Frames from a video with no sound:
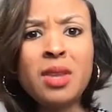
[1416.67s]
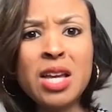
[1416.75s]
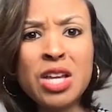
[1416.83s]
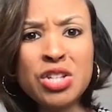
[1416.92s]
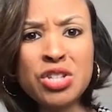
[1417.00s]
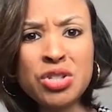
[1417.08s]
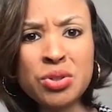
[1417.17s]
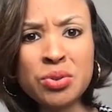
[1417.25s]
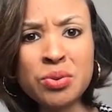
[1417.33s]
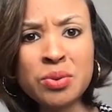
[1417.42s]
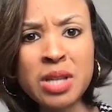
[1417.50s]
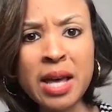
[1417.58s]

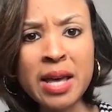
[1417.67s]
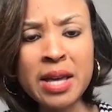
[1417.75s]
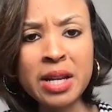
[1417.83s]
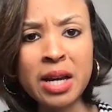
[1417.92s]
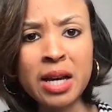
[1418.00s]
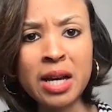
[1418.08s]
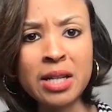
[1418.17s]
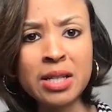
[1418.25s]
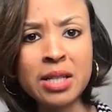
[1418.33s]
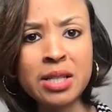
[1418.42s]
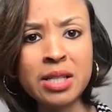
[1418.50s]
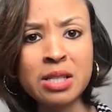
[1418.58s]
issues and
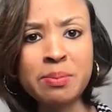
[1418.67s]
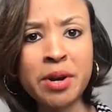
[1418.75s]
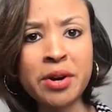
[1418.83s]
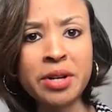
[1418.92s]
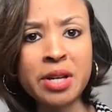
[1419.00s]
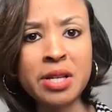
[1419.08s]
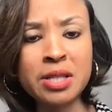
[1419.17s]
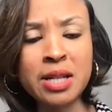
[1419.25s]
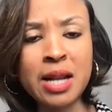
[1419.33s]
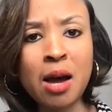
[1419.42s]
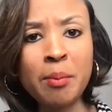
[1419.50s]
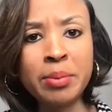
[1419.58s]
disparities in
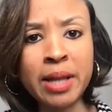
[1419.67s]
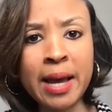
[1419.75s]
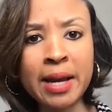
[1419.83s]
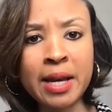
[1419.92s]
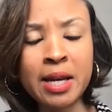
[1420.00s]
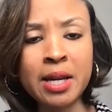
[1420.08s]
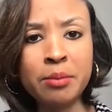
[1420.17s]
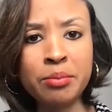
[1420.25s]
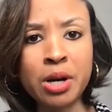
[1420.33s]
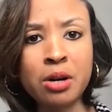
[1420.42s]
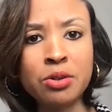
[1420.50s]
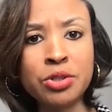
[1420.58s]
how Black and
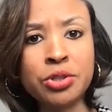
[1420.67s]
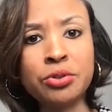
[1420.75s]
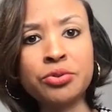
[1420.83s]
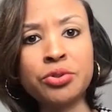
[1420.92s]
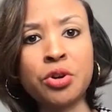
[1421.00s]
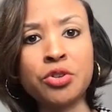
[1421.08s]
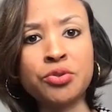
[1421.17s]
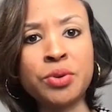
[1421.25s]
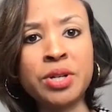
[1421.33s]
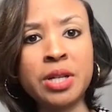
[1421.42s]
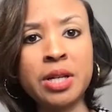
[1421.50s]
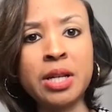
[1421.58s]
Brown children are
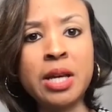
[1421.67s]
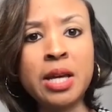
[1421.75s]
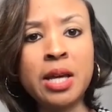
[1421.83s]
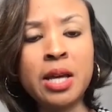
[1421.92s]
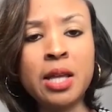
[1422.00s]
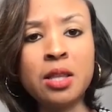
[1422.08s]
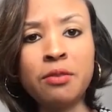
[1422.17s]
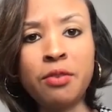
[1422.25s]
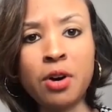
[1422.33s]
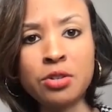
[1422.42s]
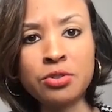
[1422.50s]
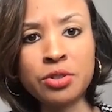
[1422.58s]
treated in the
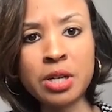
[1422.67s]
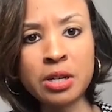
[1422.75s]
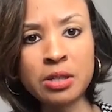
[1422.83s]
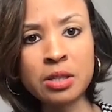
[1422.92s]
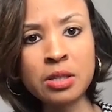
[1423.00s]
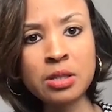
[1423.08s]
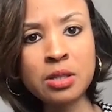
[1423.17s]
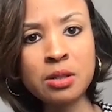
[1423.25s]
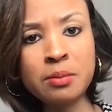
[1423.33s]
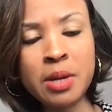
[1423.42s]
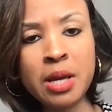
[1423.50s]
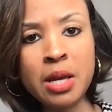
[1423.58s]
foster care
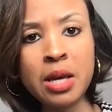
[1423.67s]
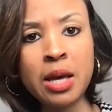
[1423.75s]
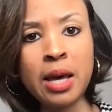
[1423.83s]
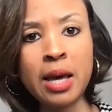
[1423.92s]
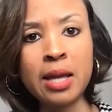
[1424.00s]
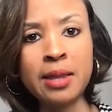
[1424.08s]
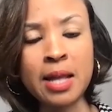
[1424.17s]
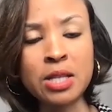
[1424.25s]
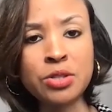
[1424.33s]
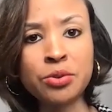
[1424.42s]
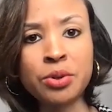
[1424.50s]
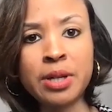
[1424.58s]
system. And that
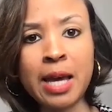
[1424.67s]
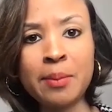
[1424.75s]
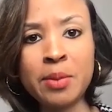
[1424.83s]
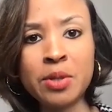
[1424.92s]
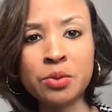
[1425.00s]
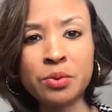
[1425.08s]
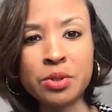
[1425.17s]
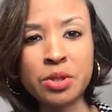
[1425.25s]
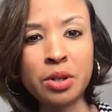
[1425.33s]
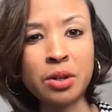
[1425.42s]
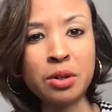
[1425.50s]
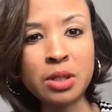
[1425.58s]
story came as a
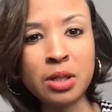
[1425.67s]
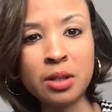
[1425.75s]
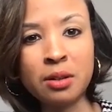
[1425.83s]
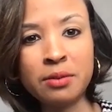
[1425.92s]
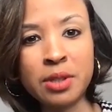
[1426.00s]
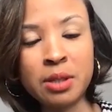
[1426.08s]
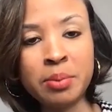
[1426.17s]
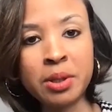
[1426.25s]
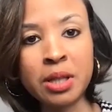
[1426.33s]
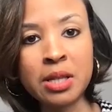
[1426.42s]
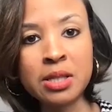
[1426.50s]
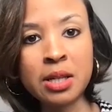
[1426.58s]
result of the
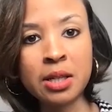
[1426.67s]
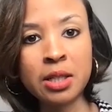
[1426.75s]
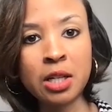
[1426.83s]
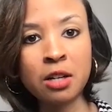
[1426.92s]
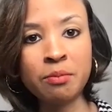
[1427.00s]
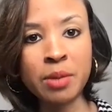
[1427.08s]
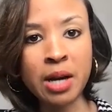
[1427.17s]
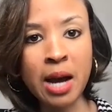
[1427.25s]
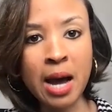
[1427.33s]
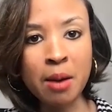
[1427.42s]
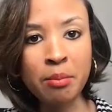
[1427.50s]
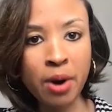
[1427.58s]
police killing of
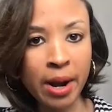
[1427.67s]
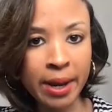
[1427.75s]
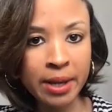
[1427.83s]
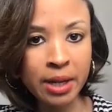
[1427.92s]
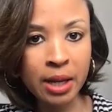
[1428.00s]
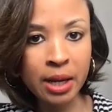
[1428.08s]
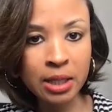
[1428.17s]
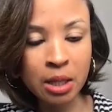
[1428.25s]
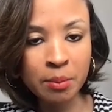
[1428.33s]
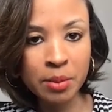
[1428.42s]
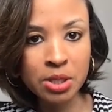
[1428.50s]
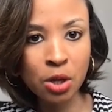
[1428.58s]
Ma'Khia Bryant in
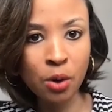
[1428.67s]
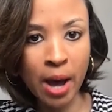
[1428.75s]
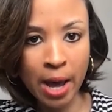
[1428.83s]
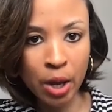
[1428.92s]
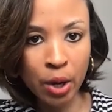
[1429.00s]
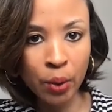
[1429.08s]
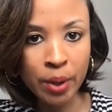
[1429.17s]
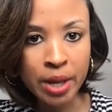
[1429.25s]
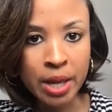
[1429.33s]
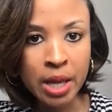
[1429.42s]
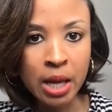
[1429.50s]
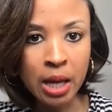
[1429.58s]
Columbus, Ohio.
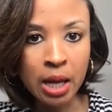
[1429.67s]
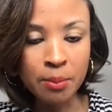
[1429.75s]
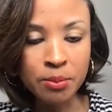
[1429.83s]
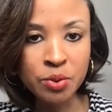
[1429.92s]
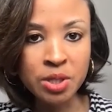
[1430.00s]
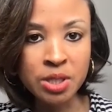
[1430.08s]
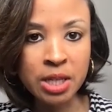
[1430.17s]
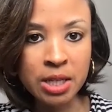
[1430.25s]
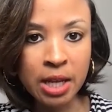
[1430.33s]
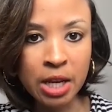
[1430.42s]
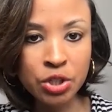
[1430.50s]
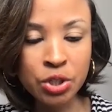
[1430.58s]
Mm-hmm. She was a
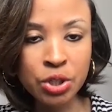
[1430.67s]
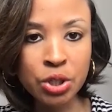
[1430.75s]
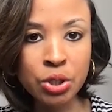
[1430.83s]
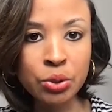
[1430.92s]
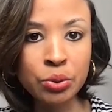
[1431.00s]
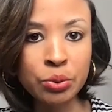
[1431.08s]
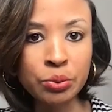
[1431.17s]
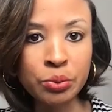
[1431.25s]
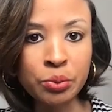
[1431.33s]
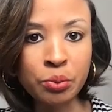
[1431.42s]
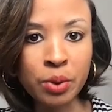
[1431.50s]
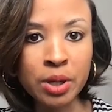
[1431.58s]
teenager
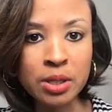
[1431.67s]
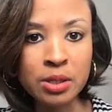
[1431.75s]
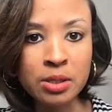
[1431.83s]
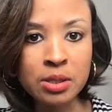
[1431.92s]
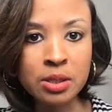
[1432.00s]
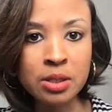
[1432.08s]
who was,